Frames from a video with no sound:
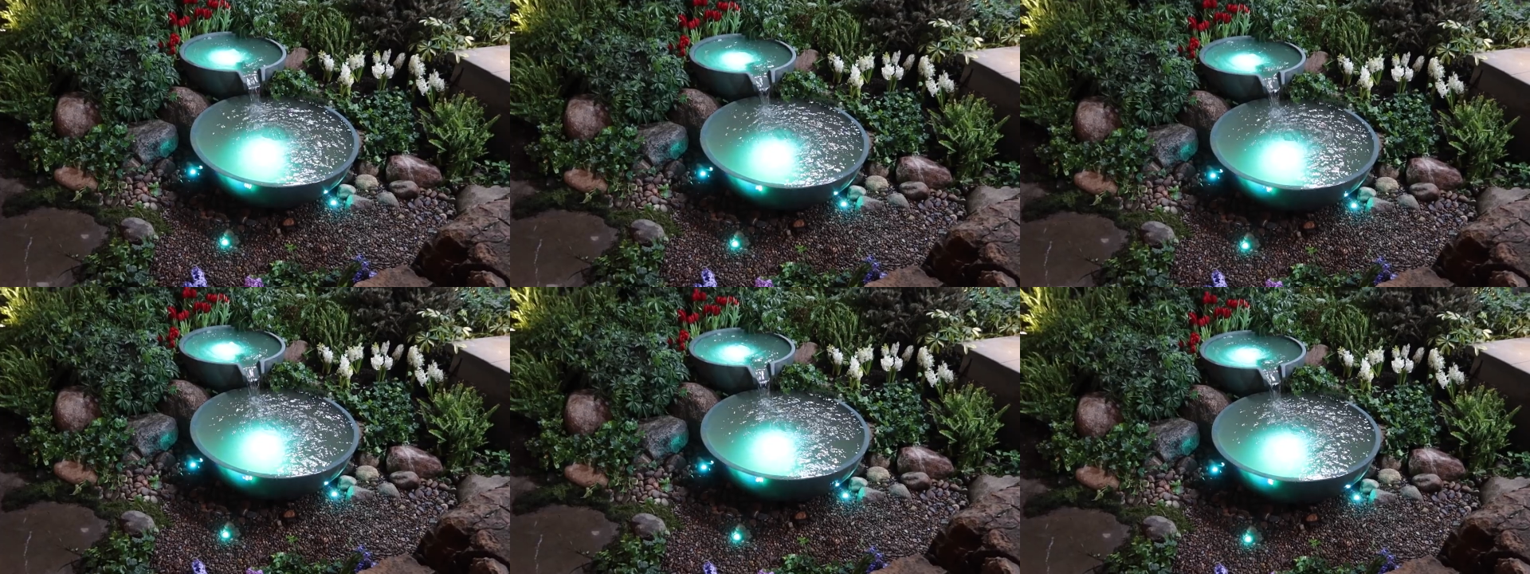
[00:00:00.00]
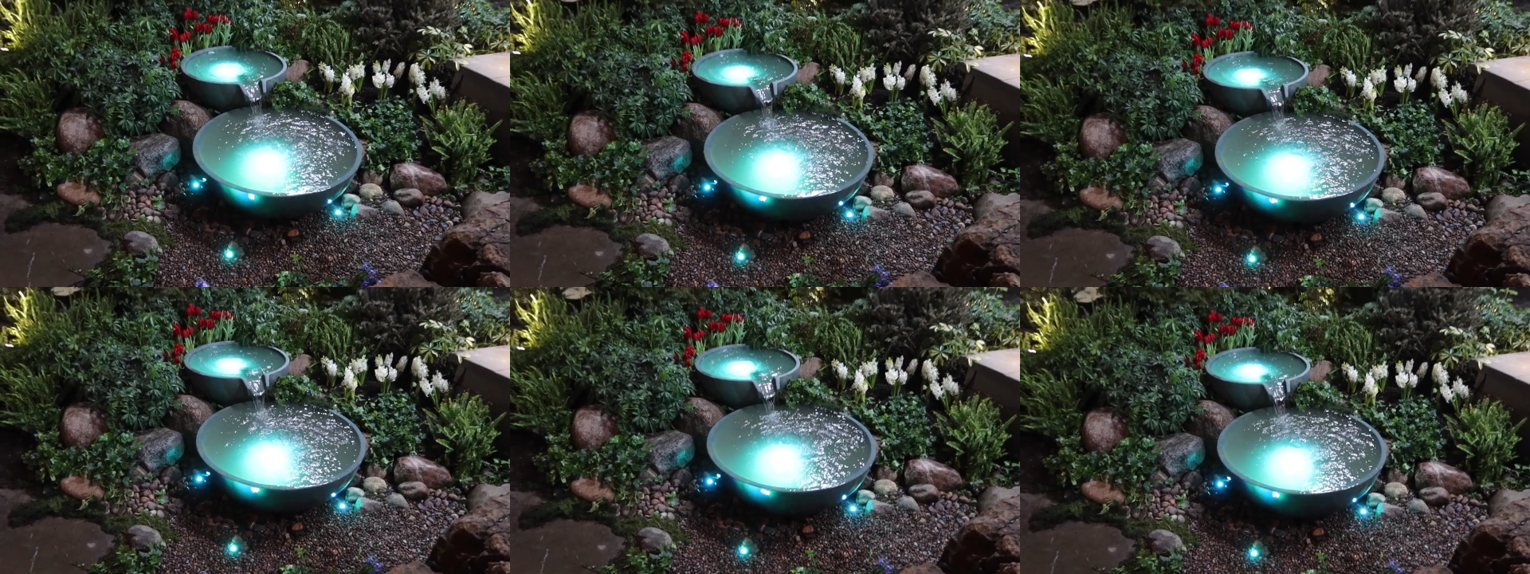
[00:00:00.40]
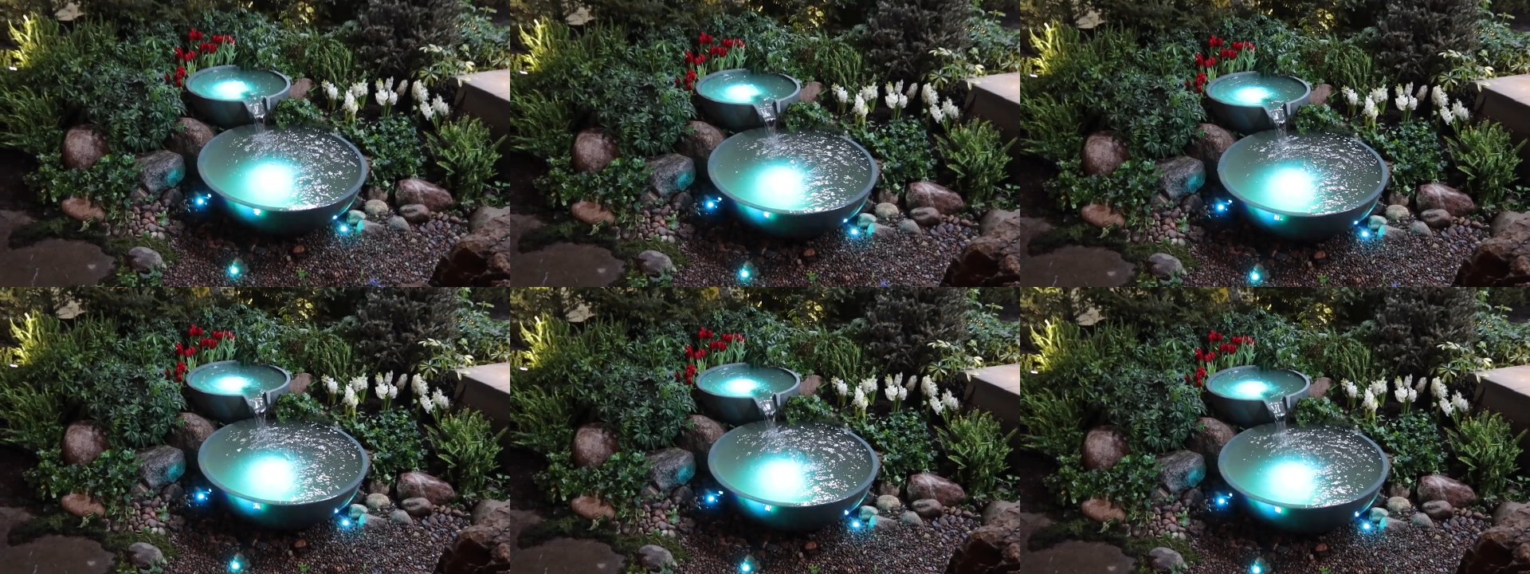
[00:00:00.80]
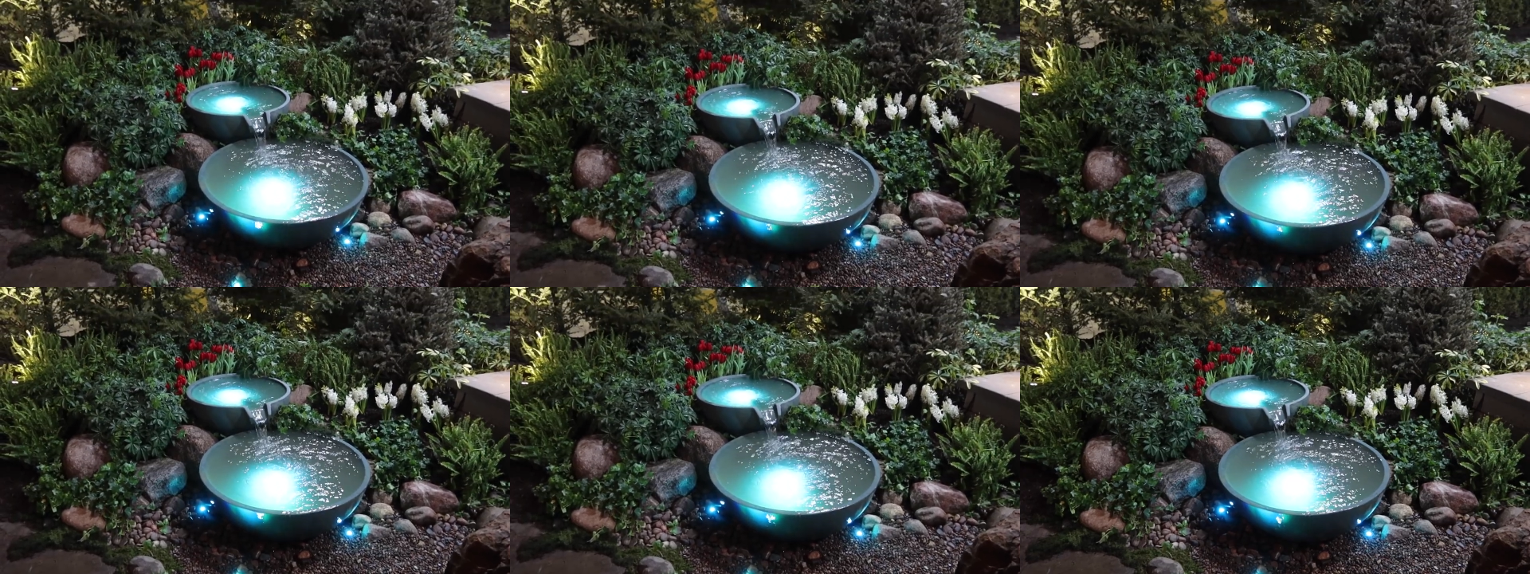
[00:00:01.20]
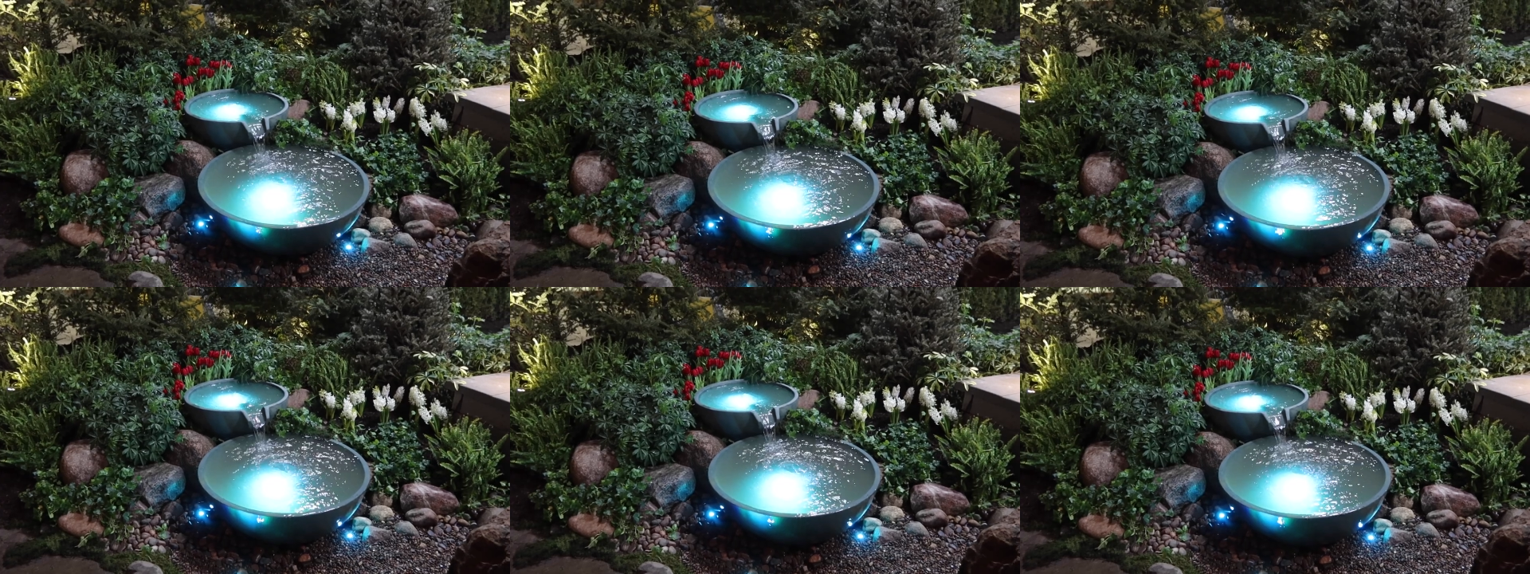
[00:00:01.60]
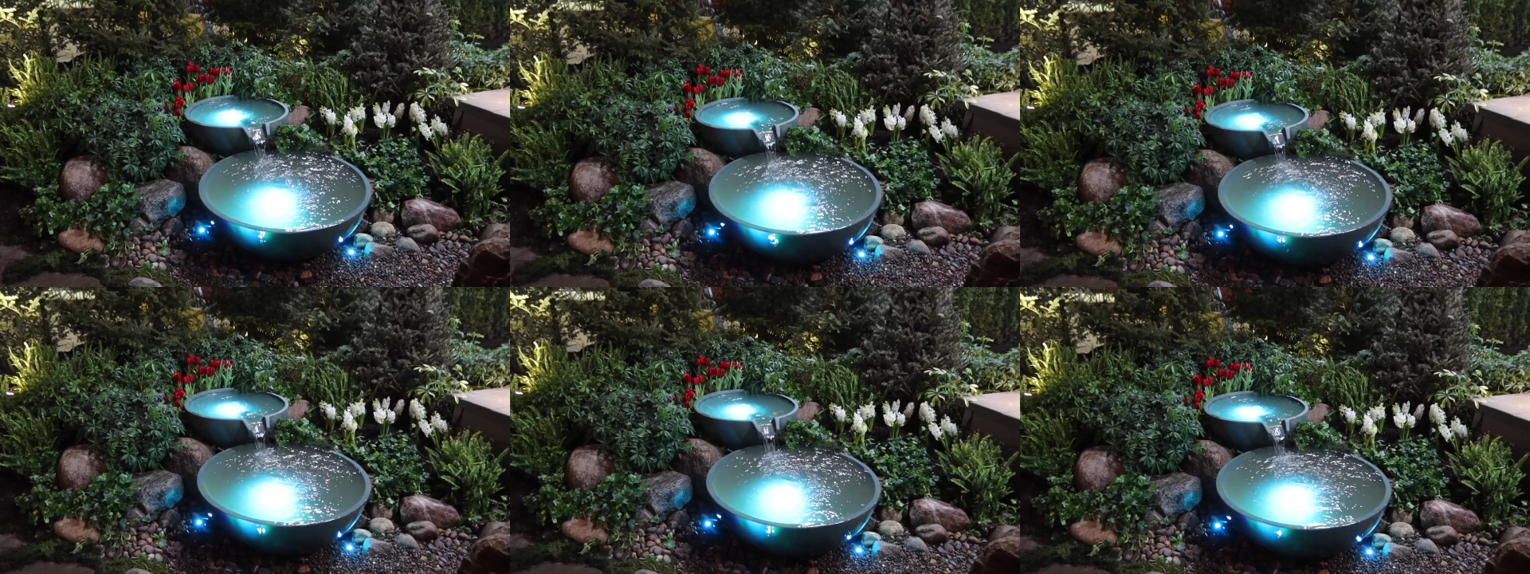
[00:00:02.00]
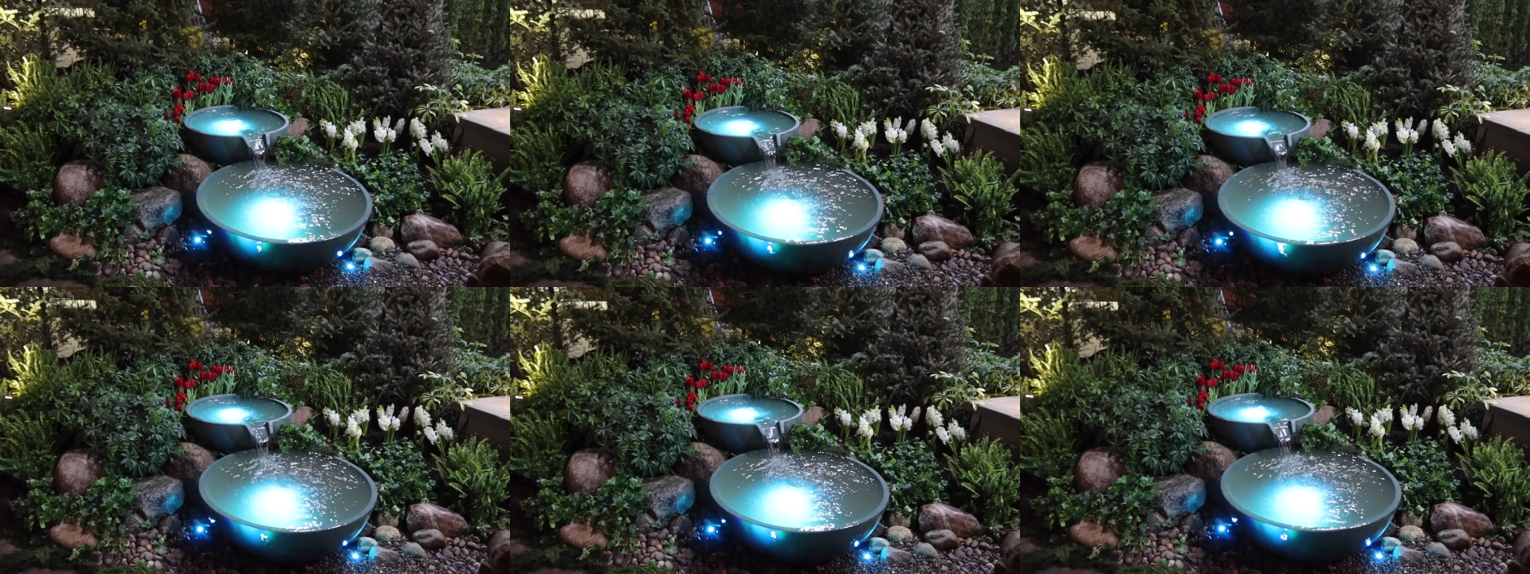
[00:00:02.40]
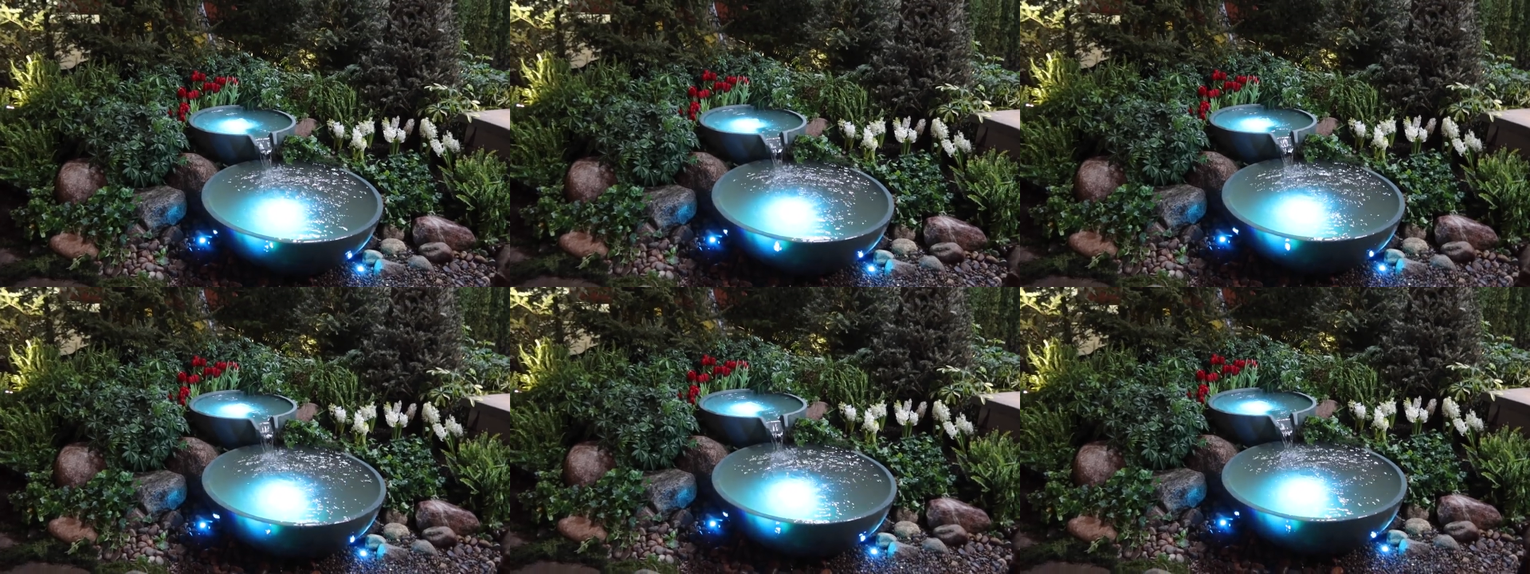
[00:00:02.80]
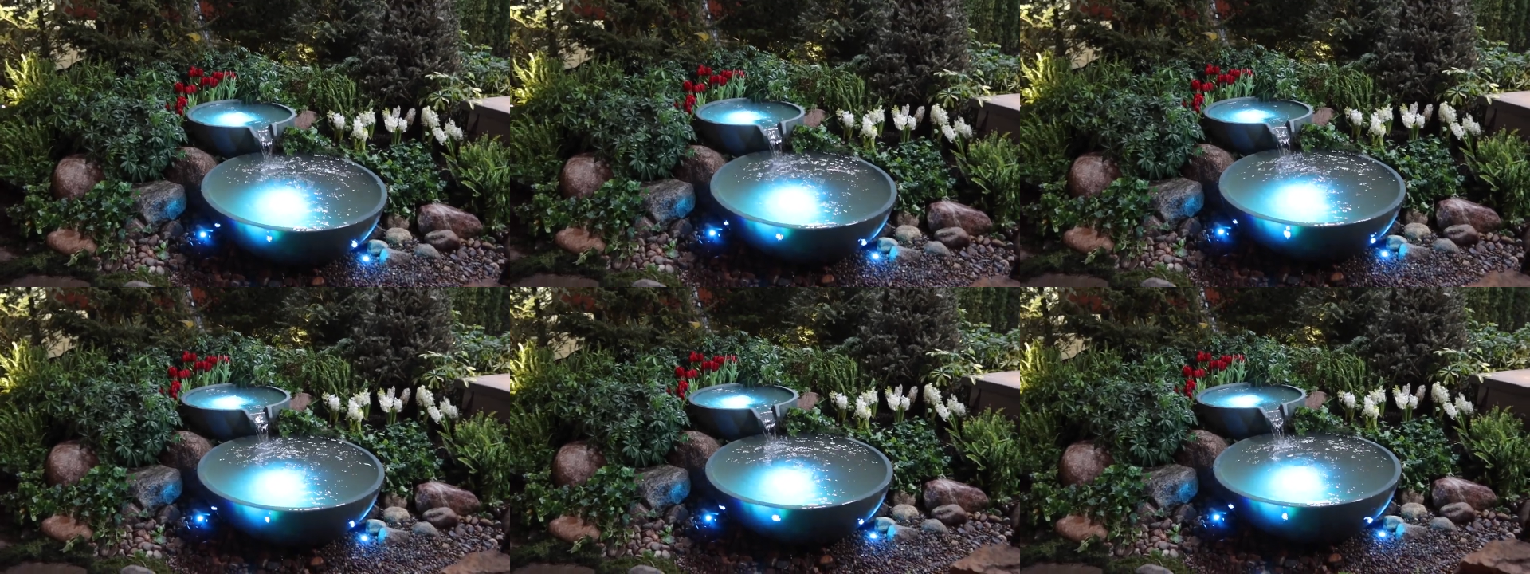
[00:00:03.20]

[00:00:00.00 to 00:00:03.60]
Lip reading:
No face is visible, so there are no lips to read.